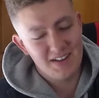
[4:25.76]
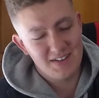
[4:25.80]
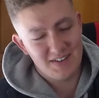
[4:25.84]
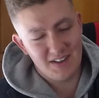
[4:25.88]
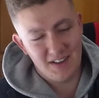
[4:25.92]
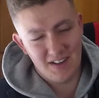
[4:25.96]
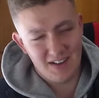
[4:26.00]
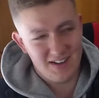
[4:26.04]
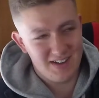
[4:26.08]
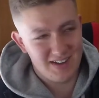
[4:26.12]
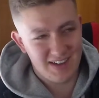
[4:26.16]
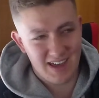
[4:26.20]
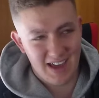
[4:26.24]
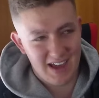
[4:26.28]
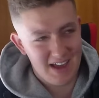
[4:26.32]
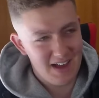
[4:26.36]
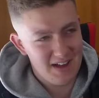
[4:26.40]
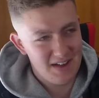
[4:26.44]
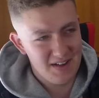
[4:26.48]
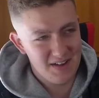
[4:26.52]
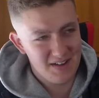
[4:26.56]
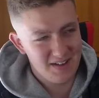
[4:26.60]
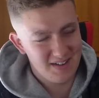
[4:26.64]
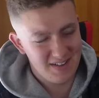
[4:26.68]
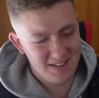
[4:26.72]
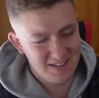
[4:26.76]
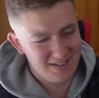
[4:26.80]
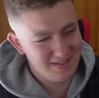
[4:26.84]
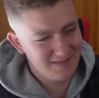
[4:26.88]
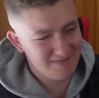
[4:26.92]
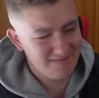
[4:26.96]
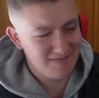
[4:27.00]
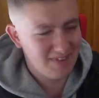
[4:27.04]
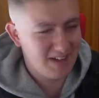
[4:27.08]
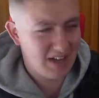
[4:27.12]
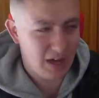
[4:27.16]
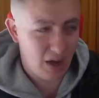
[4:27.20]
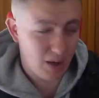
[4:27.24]
so, yeah,
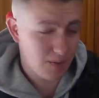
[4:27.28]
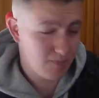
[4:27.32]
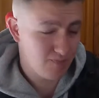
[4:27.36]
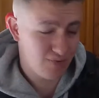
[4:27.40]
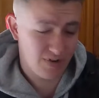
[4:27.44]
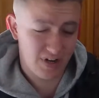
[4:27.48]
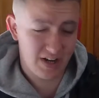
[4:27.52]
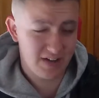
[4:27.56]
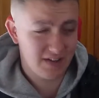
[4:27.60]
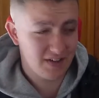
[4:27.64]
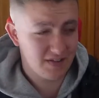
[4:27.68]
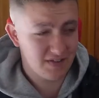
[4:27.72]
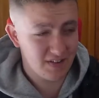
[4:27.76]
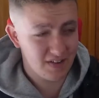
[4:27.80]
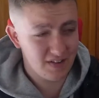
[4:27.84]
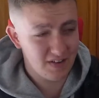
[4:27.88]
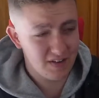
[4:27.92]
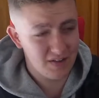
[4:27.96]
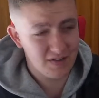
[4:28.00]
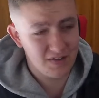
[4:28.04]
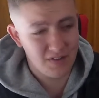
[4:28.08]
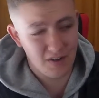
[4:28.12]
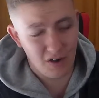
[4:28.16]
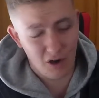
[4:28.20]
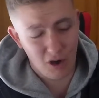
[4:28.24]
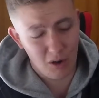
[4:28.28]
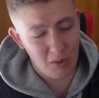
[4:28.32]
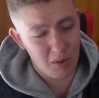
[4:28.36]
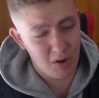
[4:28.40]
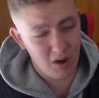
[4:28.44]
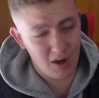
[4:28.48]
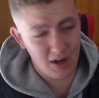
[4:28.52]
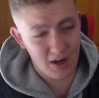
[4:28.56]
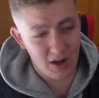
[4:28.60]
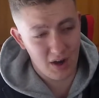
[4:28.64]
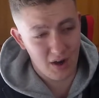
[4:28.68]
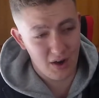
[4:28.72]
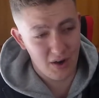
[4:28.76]
I predicted Sunderland top.
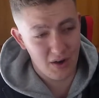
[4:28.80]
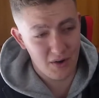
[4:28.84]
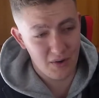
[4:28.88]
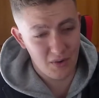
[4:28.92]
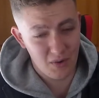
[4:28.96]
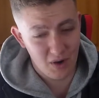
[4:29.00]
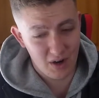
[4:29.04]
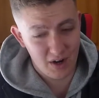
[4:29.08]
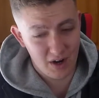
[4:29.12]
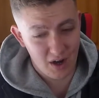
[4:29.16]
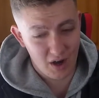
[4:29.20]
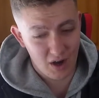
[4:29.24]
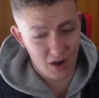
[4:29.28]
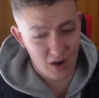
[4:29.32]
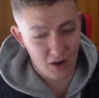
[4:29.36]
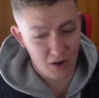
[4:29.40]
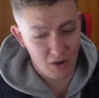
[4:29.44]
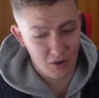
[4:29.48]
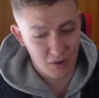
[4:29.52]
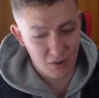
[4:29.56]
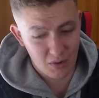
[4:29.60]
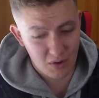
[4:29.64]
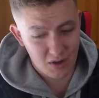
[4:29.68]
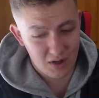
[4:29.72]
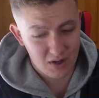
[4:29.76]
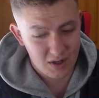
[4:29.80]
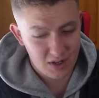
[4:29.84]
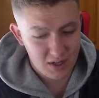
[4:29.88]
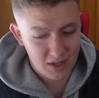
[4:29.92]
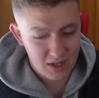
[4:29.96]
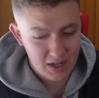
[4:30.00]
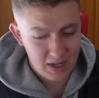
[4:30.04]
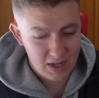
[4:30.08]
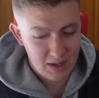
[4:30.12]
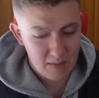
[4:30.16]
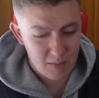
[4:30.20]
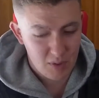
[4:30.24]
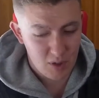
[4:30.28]
I know, I know,
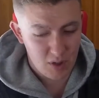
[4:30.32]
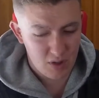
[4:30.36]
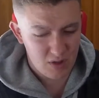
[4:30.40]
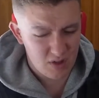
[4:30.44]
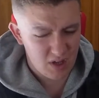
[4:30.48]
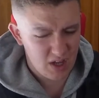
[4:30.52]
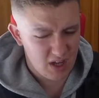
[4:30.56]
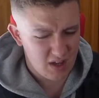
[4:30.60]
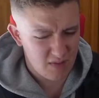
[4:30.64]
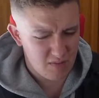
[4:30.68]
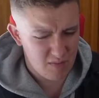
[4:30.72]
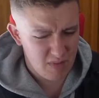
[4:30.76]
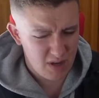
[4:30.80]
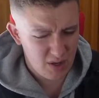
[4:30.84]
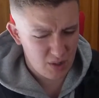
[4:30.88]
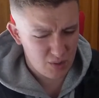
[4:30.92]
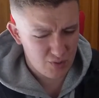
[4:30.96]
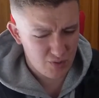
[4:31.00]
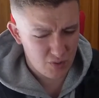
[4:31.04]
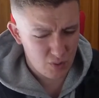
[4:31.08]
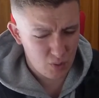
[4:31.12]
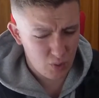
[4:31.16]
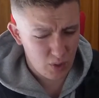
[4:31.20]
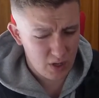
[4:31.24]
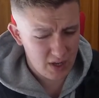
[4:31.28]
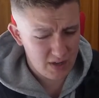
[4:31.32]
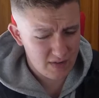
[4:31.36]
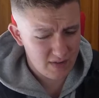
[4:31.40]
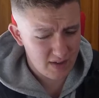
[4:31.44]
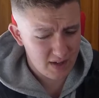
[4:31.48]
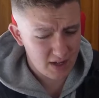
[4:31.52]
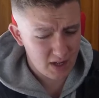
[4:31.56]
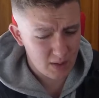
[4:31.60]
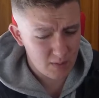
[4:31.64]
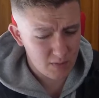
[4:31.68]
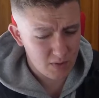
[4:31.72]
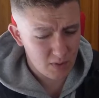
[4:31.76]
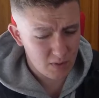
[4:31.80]
but yeah, Middlesbrough will easily
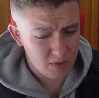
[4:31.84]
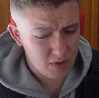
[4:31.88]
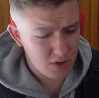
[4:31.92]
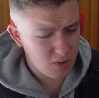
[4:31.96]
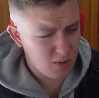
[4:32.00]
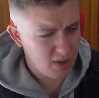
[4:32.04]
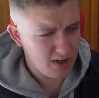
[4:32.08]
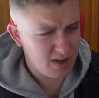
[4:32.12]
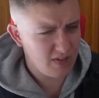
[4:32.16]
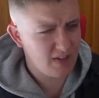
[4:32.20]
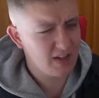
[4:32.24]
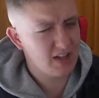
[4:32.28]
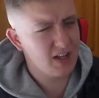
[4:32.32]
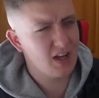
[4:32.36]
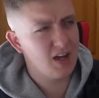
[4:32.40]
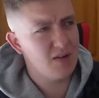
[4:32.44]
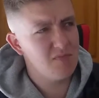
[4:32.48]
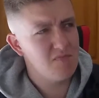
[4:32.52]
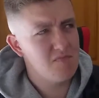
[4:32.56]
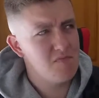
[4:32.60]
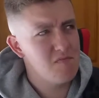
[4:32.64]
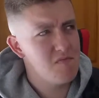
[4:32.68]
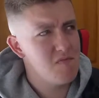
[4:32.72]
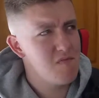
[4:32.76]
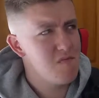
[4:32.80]
come top two. Where do they come?